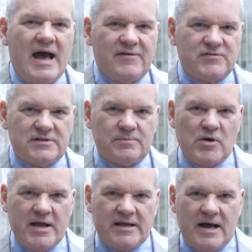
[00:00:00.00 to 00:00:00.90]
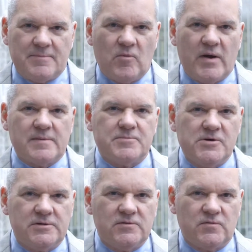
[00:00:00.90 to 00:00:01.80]
after the breakup, when
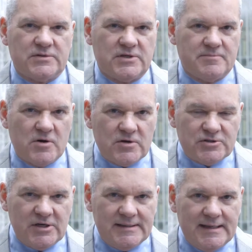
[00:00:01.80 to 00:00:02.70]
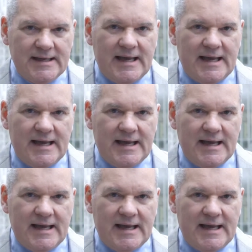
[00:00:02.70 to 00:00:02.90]
Putin was emerging